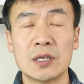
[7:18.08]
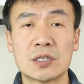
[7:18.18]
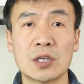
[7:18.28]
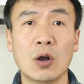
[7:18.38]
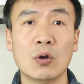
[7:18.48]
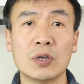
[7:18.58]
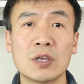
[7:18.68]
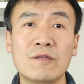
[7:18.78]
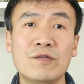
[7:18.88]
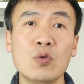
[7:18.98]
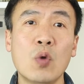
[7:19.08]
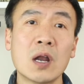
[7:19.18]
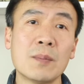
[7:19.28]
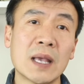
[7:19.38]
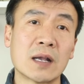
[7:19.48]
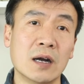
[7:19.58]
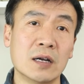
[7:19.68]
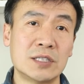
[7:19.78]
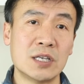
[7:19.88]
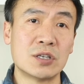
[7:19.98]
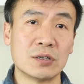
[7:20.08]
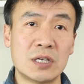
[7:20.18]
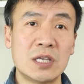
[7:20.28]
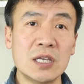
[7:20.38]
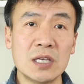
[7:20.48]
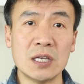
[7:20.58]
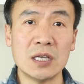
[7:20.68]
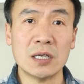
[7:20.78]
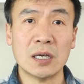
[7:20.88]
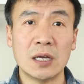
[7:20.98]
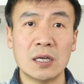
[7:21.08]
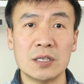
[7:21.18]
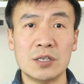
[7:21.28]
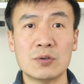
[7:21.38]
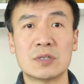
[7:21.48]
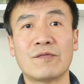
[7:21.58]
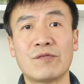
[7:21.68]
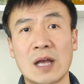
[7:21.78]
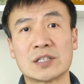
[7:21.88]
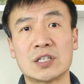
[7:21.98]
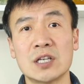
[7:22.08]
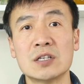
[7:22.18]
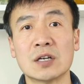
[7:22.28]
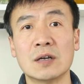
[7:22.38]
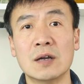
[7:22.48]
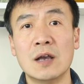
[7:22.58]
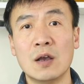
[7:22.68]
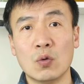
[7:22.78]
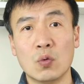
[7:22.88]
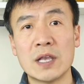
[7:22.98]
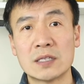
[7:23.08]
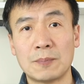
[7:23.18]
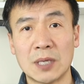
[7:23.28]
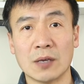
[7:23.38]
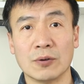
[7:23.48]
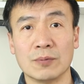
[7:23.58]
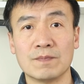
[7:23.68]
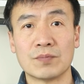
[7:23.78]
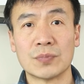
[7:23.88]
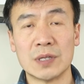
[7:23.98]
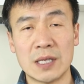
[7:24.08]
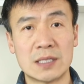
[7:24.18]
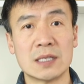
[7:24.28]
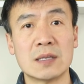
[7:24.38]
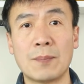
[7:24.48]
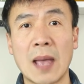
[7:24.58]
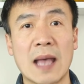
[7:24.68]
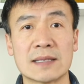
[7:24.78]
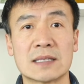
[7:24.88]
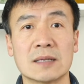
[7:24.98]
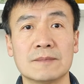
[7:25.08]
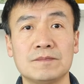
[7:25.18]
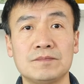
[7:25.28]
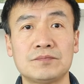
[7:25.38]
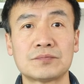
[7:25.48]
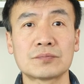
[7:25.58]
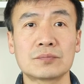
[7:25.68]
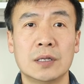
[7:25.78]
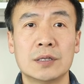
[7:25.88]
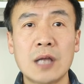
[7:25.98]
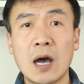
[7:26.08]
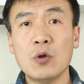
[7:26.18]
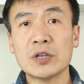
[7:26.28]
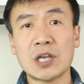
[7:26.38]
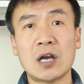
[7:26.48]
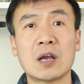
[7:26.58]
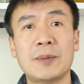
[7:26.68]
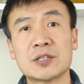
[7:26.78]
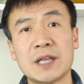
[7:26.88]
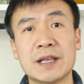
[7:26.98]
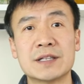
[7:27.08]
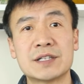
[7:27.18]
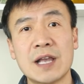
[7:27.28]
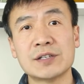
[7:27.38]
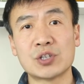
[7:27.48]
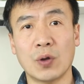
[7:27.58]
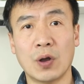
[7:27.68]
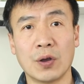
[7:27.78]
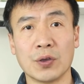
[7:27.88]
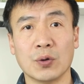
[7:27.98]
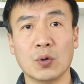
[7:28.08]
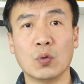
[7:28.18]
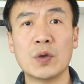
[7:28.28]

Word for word: So if you want to make a ginger tea, use fresh ginger with a peel. This is the best. Now we talk about the essential oil.